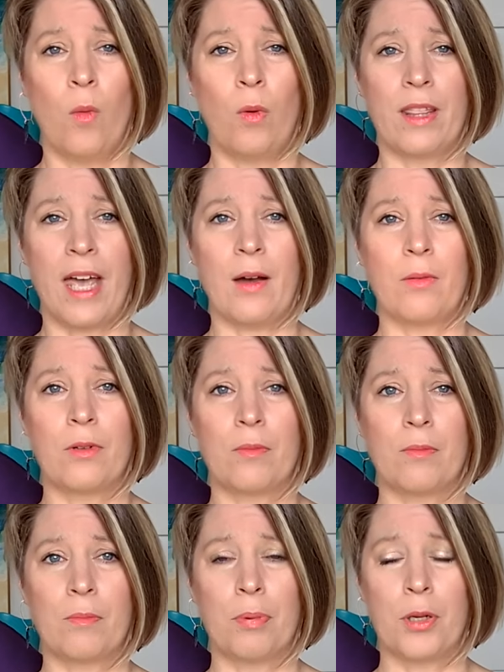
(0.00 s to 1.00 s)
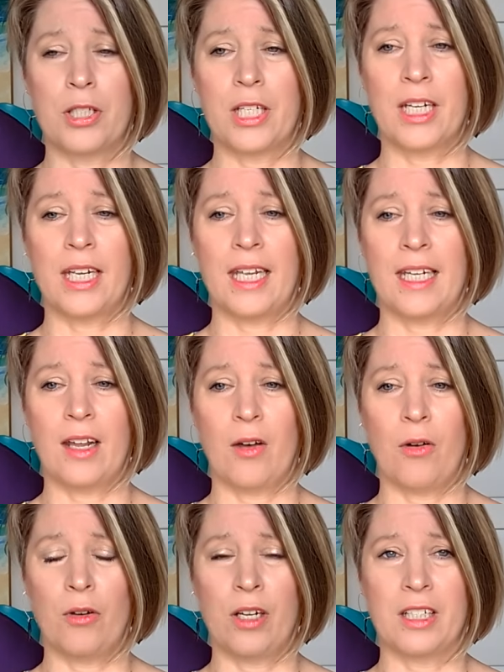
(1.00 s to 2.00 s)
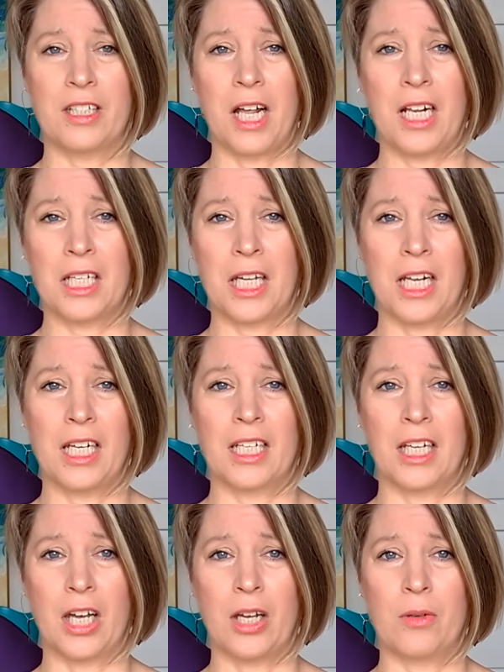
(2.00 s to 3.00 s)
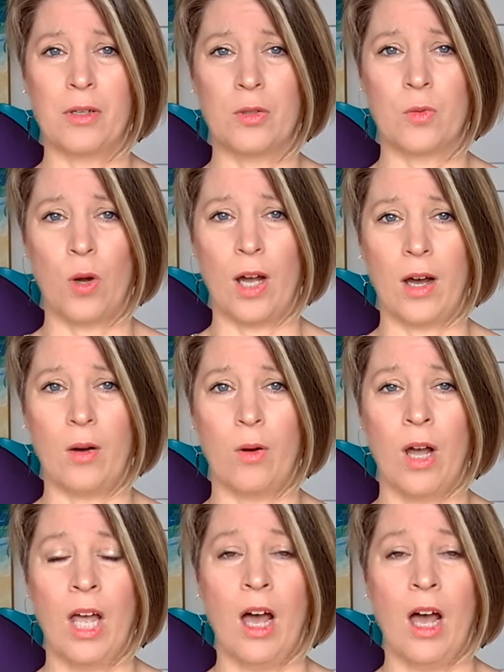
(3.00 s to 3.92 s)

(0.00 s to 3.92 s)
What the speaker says: without putting in on a dull coloured coat as well.